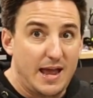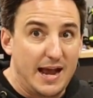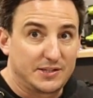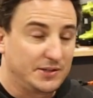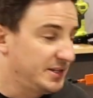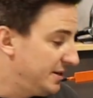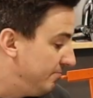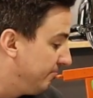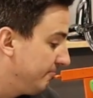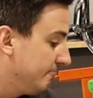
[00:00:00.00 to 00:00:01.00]
Axle's
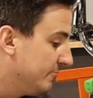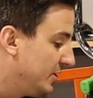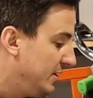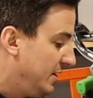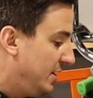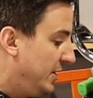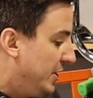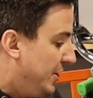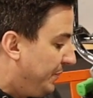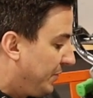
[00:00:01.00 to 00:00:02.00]
in.
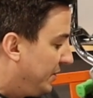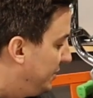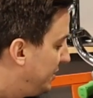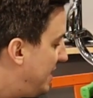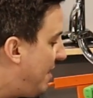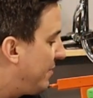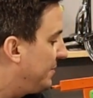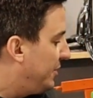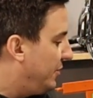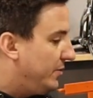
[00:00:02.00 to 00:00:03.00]
So now what
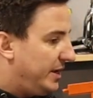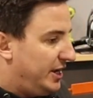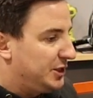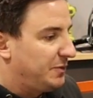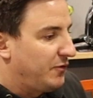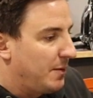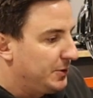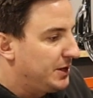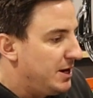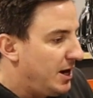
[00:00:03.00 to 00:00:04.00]
I'm going to do is, before I
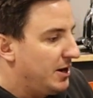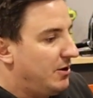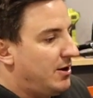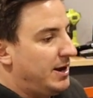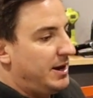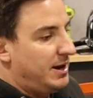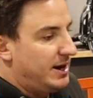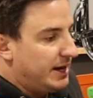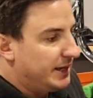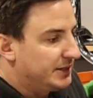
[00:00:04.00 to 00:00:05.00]
put the nut on,
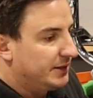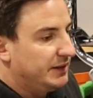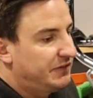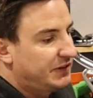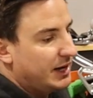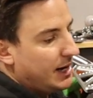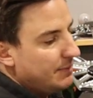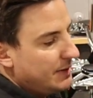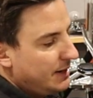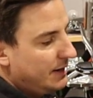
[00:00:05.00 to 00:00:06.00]
I like to lift it
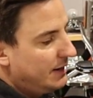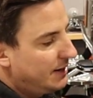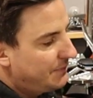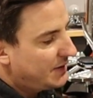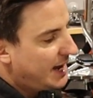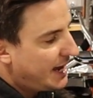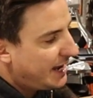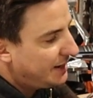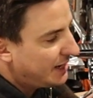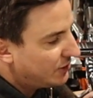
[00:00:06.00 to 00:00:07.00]
up
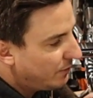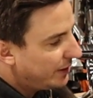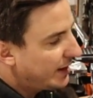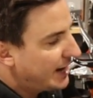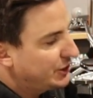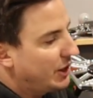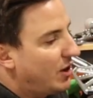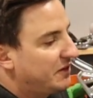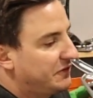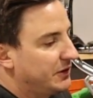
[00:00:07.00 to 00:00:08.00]
and get the wheel actually
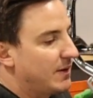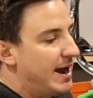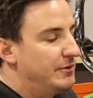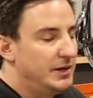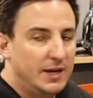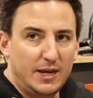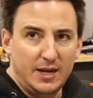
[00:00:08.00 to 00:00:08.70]
off the ground.